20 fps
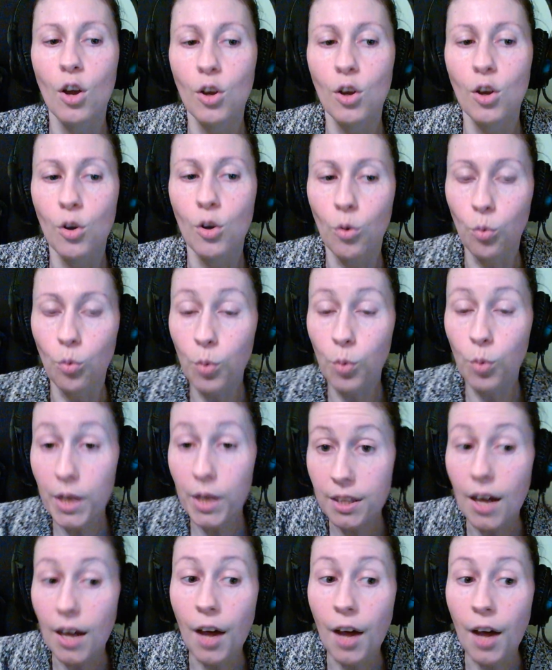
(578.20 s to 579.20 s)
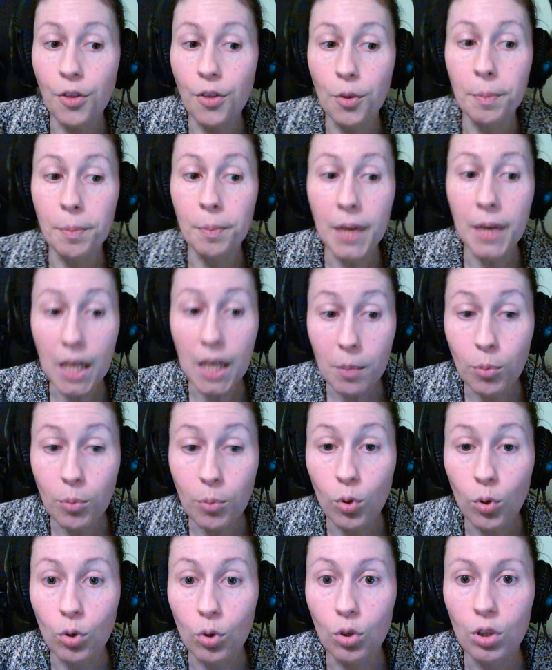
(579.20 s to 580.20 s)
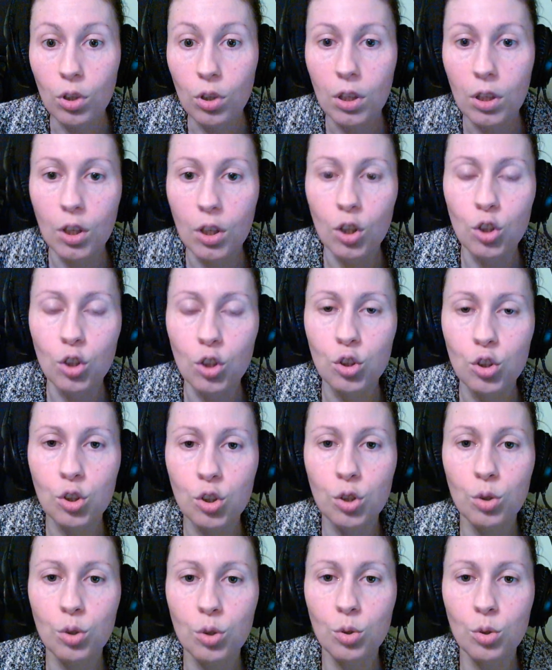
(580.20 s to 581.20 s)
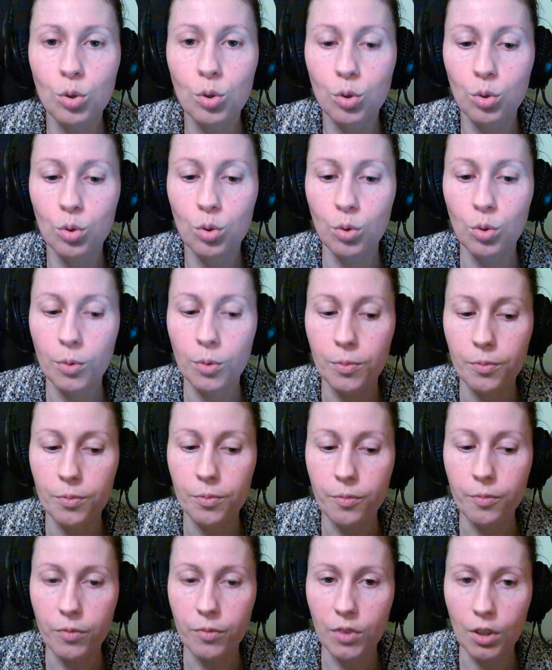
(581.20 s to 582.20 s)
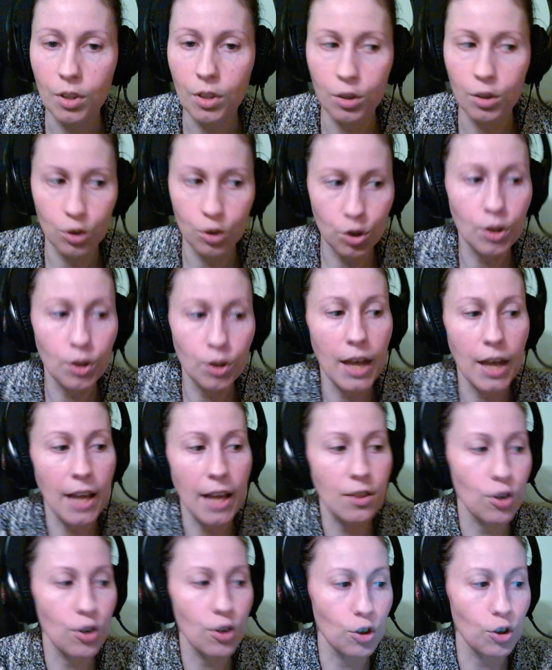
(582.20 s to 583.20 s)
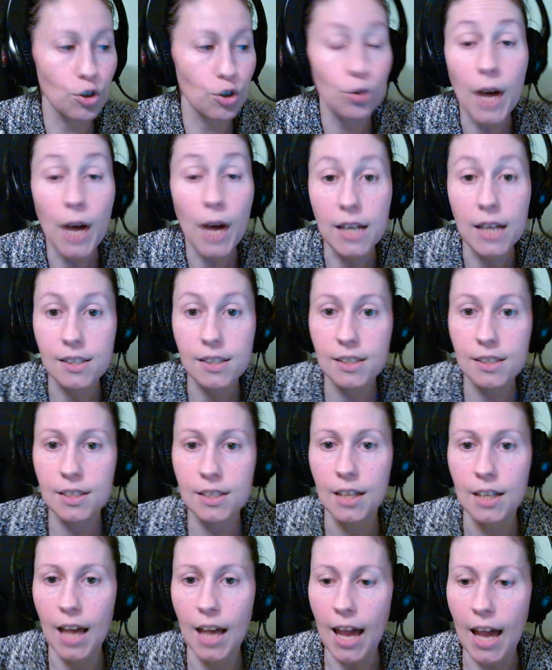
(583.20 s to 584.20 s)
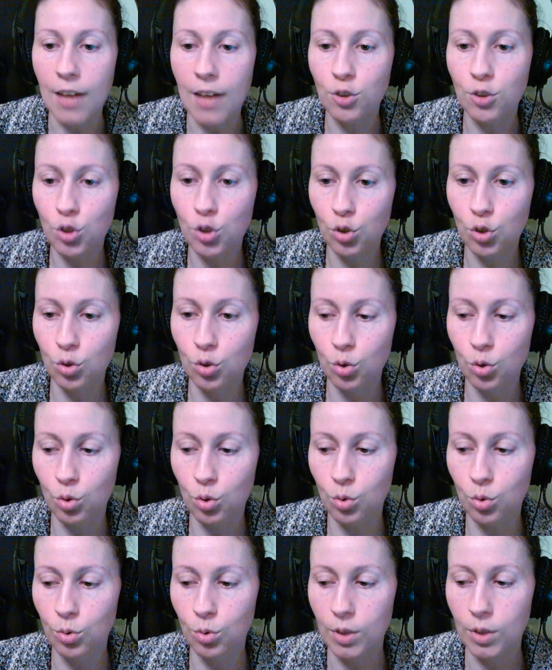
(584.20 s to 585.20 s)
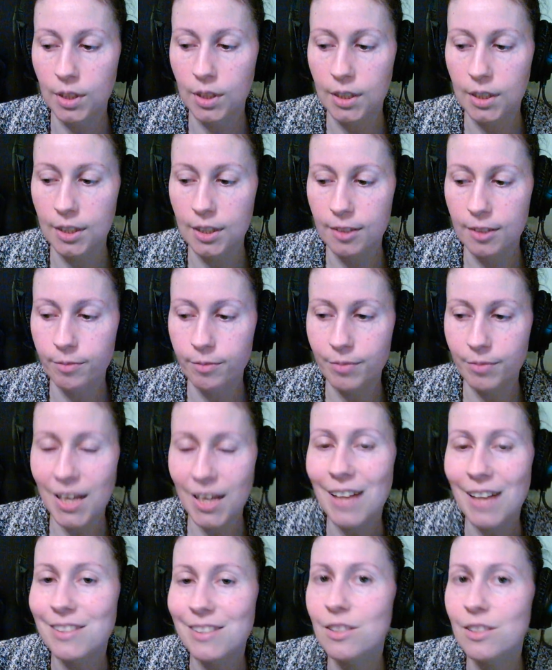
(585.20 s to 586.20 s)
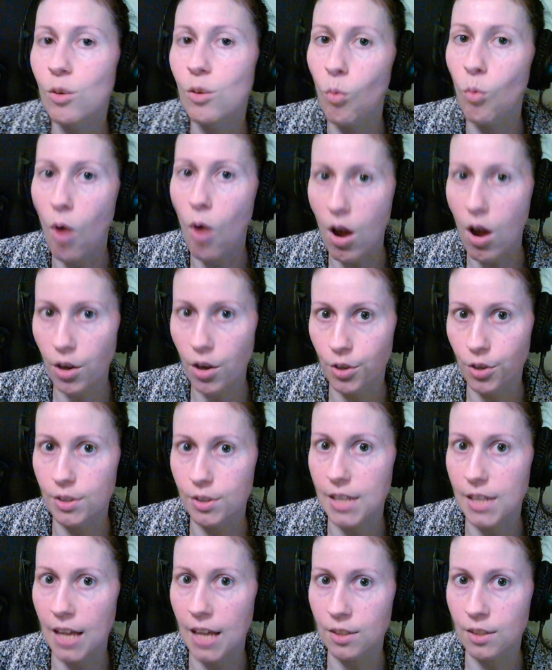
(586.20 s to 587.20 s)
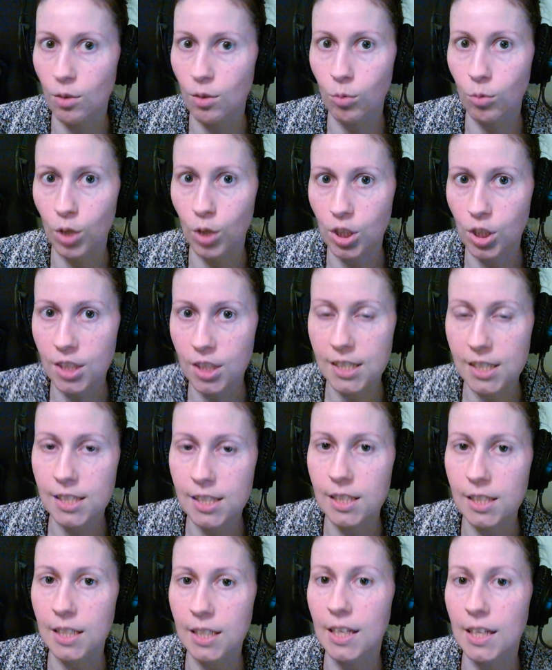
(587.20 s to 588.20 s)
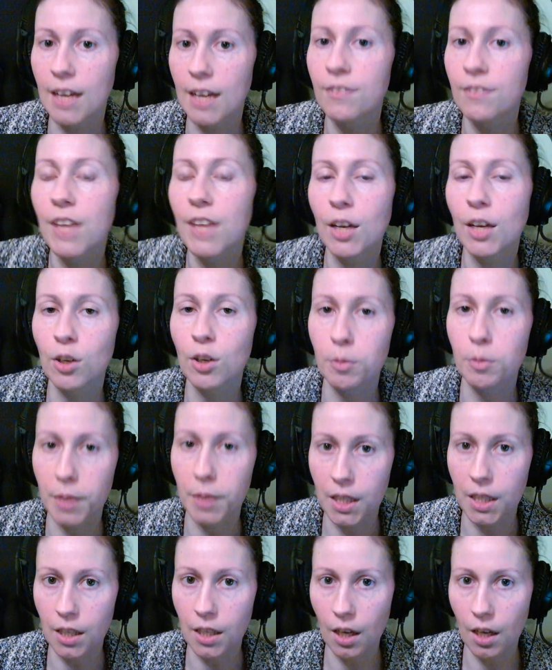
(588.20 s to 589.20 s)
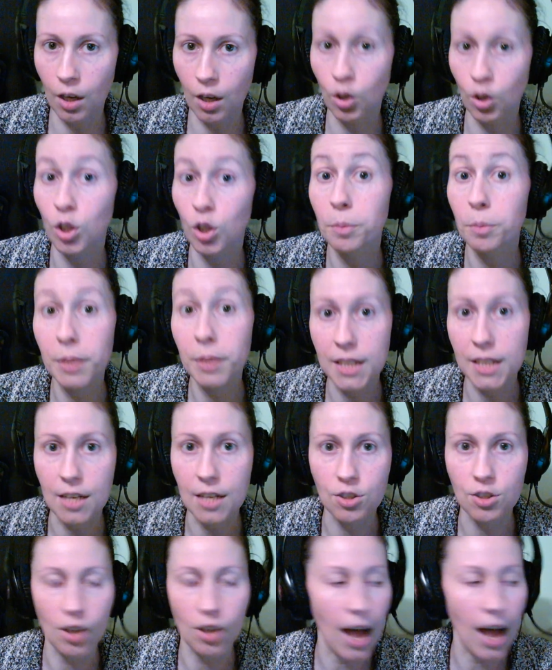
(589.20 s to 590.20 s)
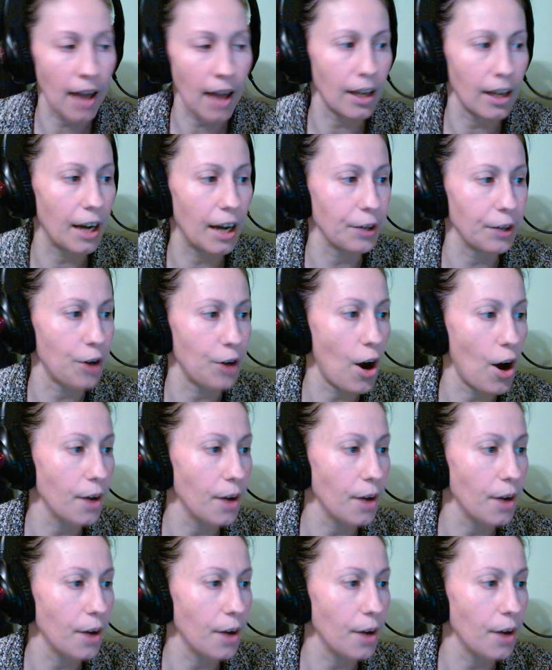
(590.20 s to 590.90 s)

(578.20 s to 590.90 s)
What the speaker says: with other people to gain their trust and to test the waters, as it were, to see if they could be a good potential ally or not.